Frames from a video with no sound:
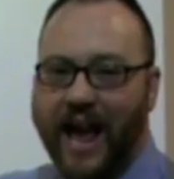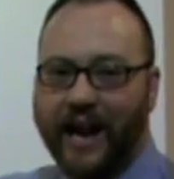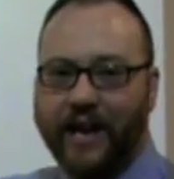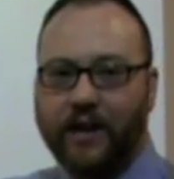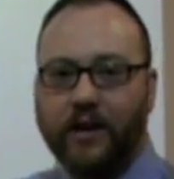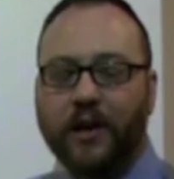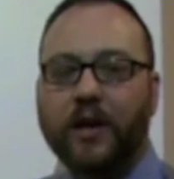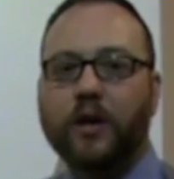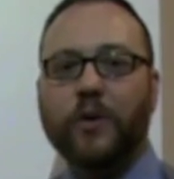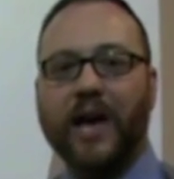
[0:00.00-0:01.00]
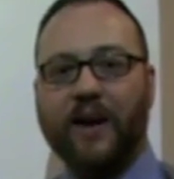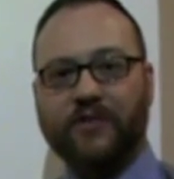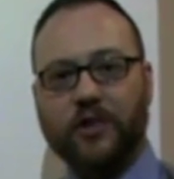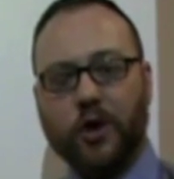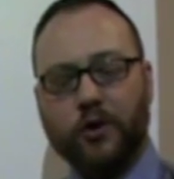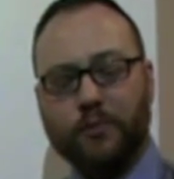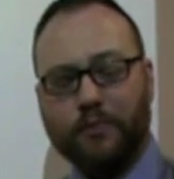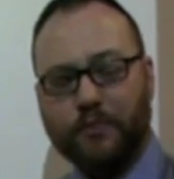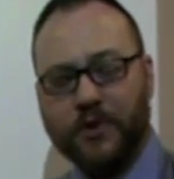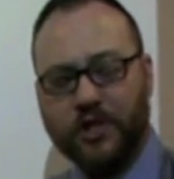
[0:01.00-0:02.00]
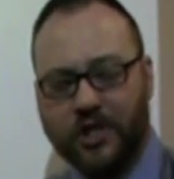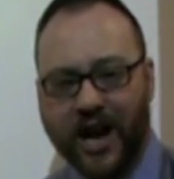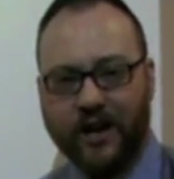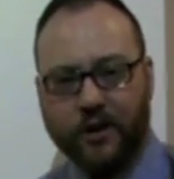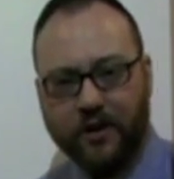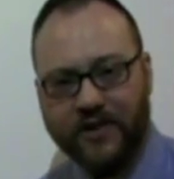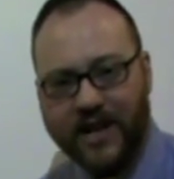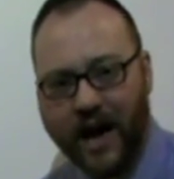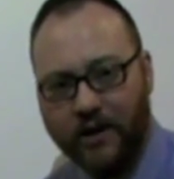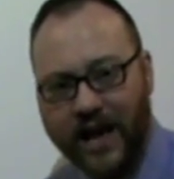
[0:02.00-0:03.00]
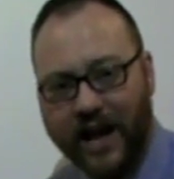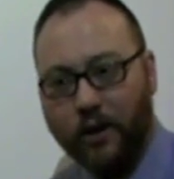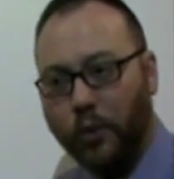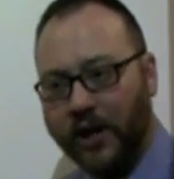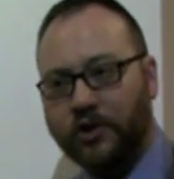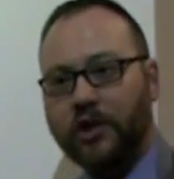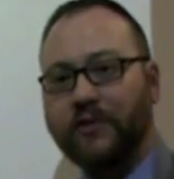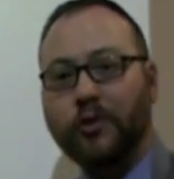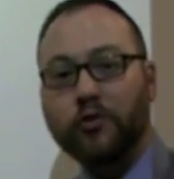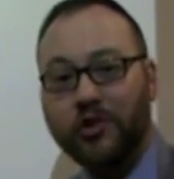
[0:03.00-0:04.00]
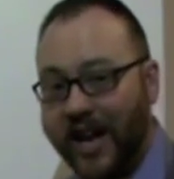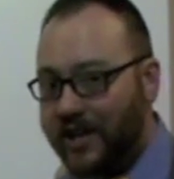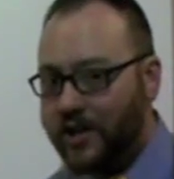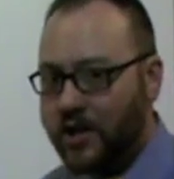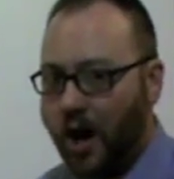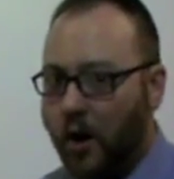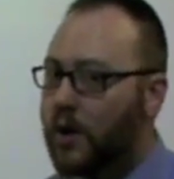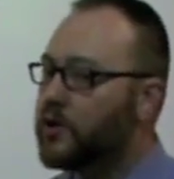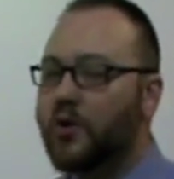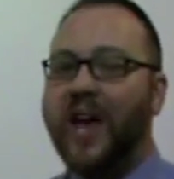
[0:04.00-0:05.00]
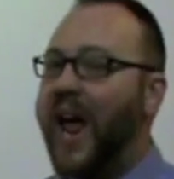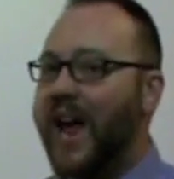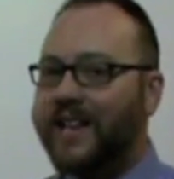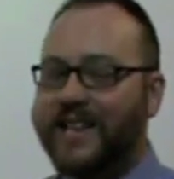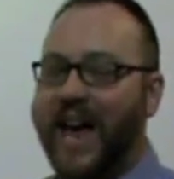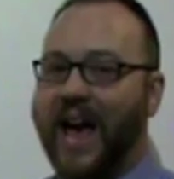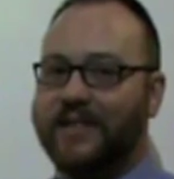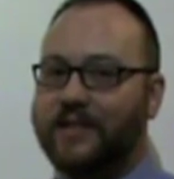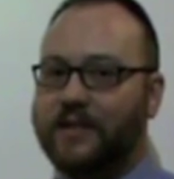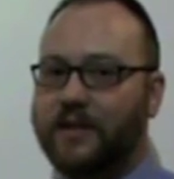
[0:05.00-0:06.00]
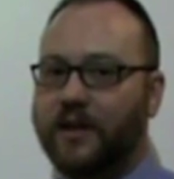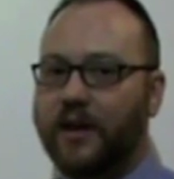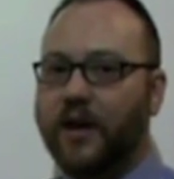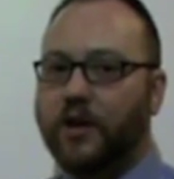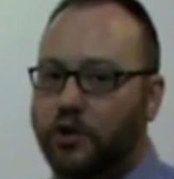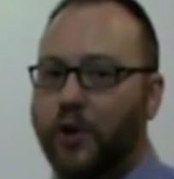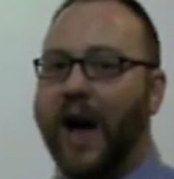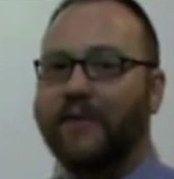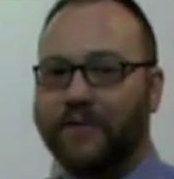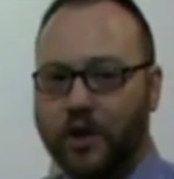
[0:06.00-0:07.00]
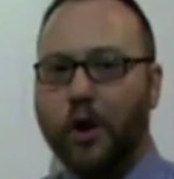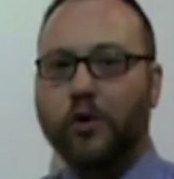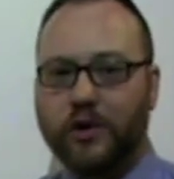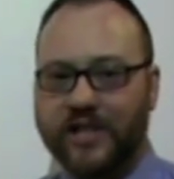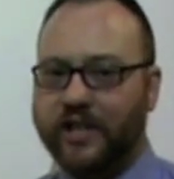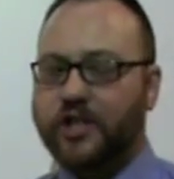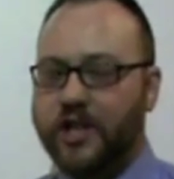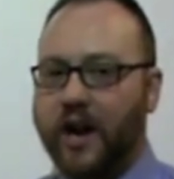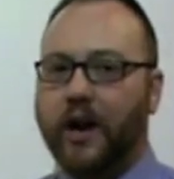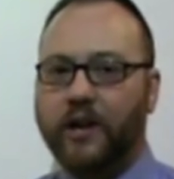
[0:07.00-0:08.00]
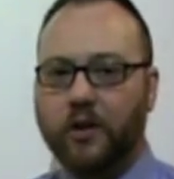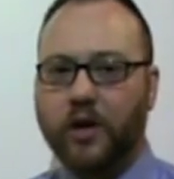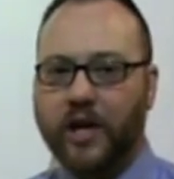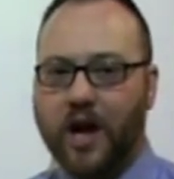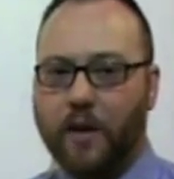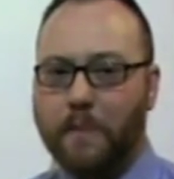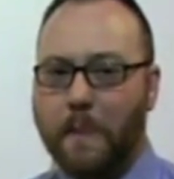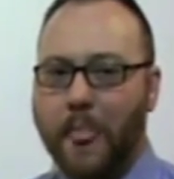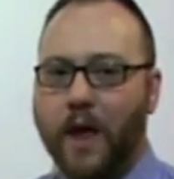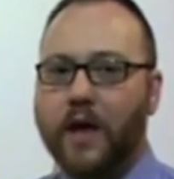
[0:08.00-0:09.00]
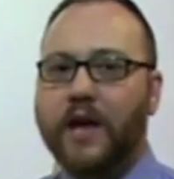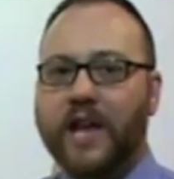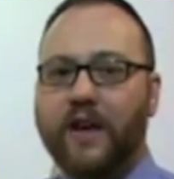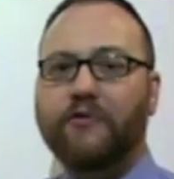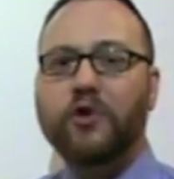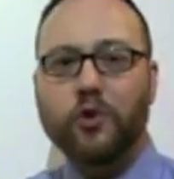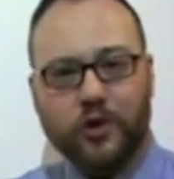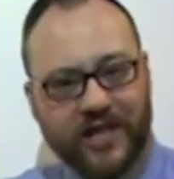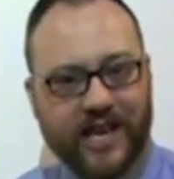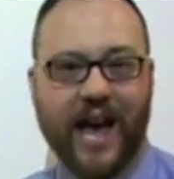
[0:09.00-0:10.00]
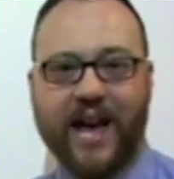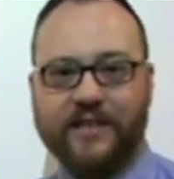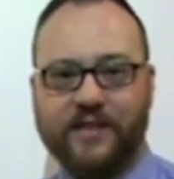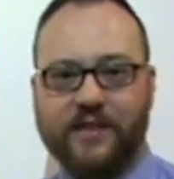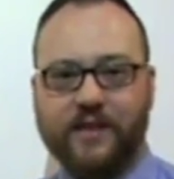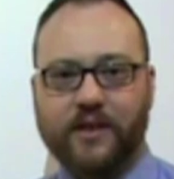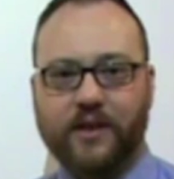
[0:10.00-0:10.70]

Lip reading: ek. We have to know the gender of the noun ek, which, if you didn't know, you can't guess. You have to go to a dictionary and look it up. If you guess,